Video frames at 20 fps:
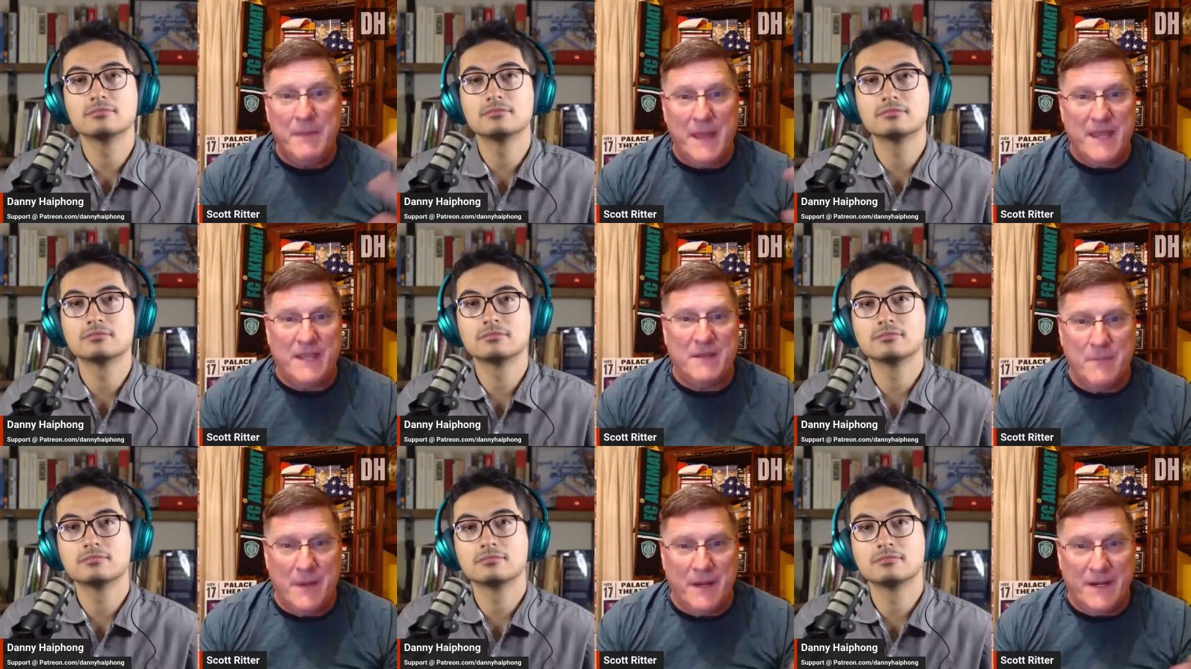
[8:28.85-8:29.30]

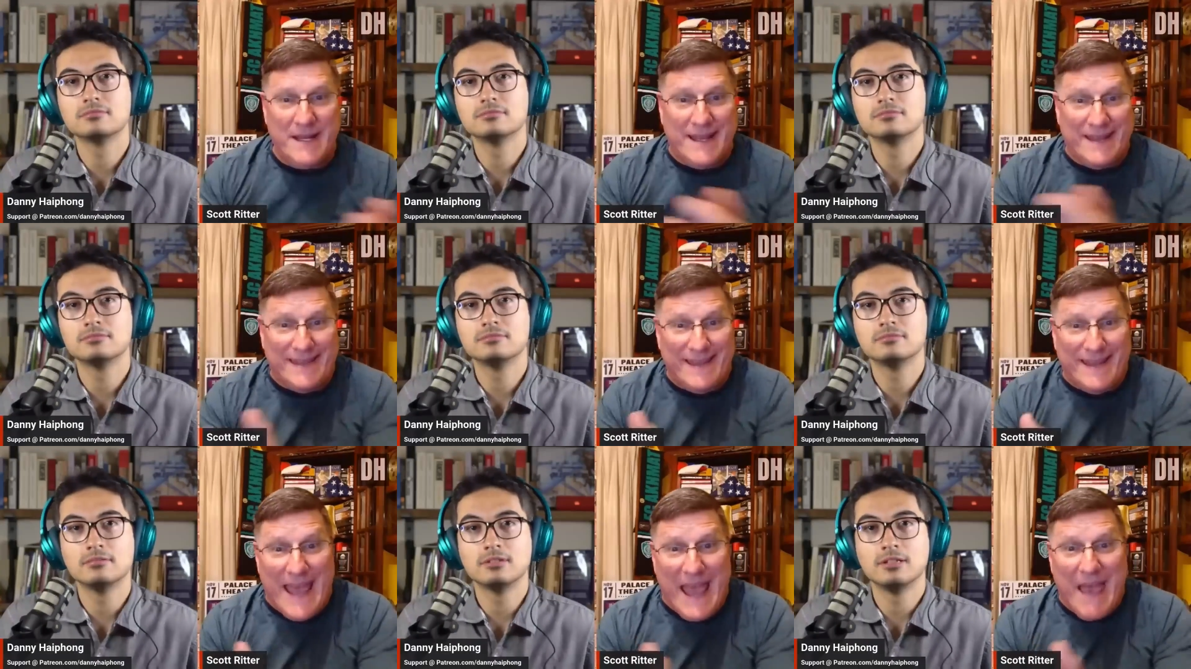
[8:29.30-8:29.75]
Speaker 1: make
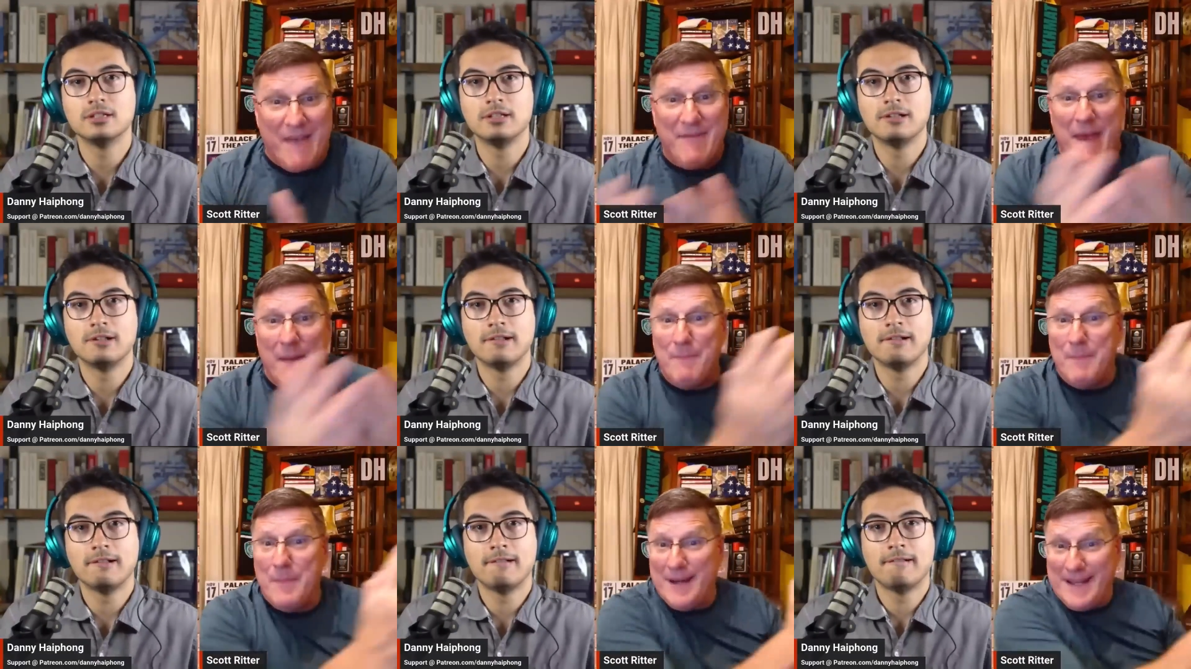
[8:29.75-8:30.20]
money, and then have
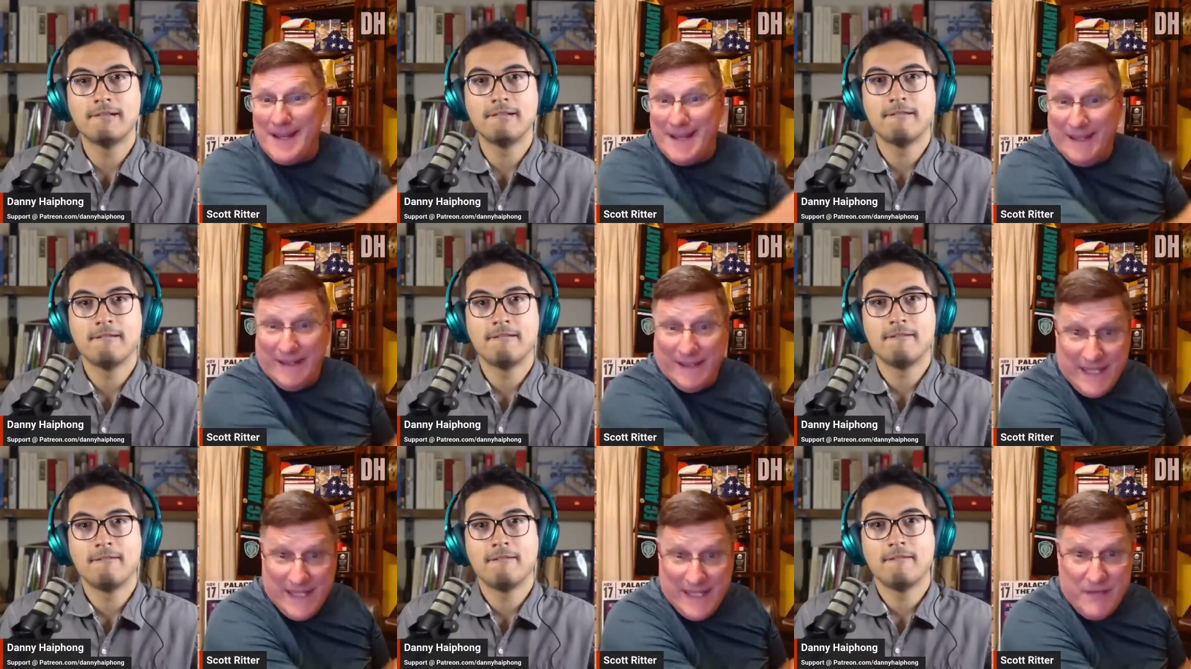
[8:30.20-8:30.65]
that
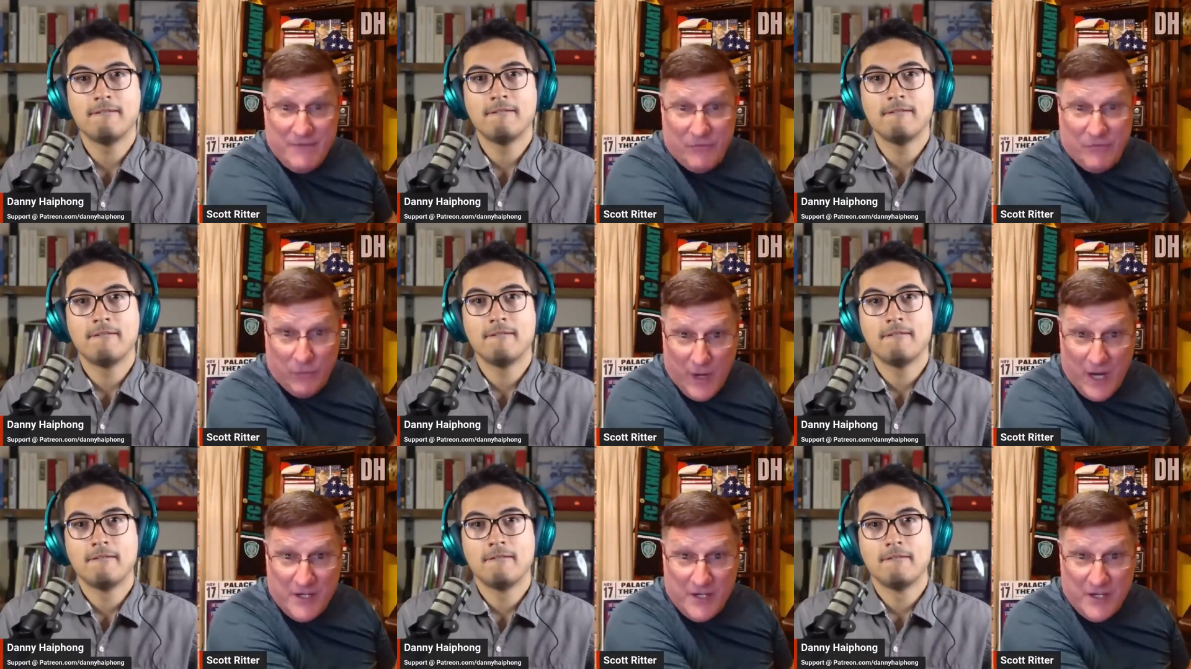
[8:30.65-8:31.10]
money
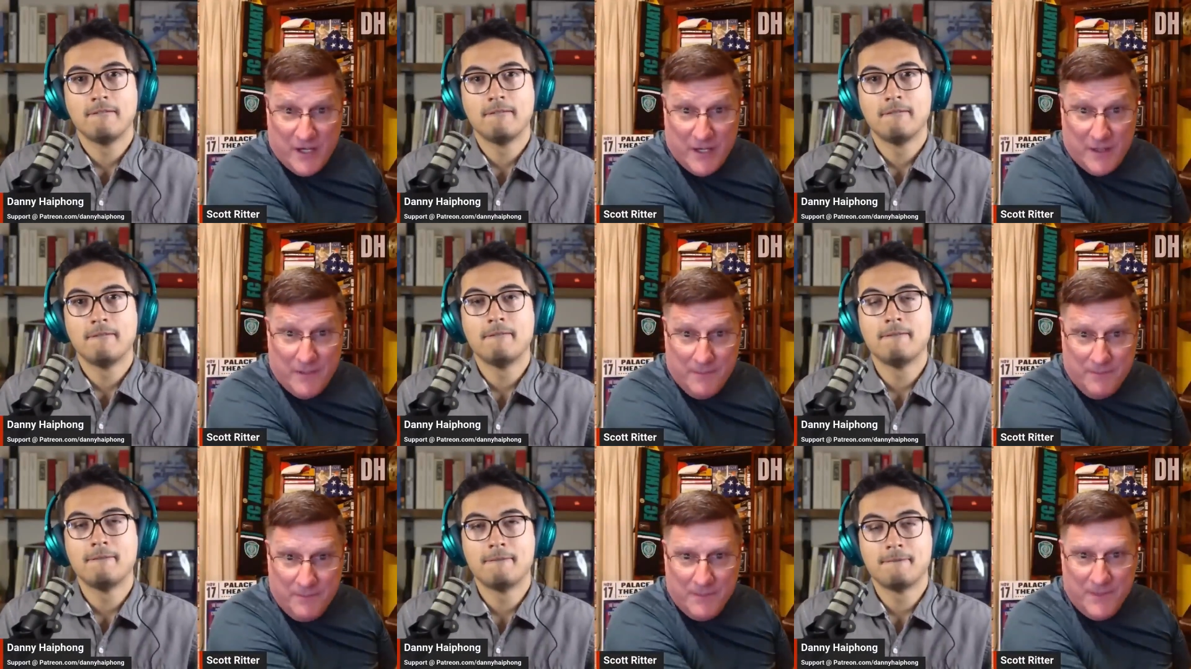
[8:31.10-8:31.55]
leave Russia,
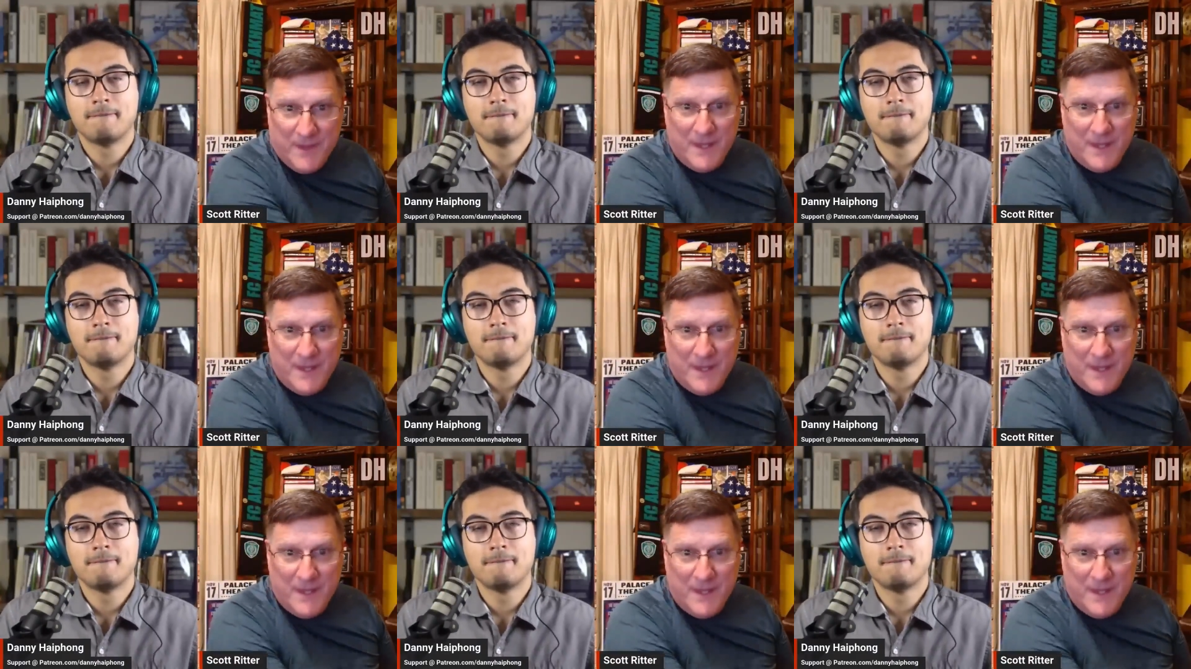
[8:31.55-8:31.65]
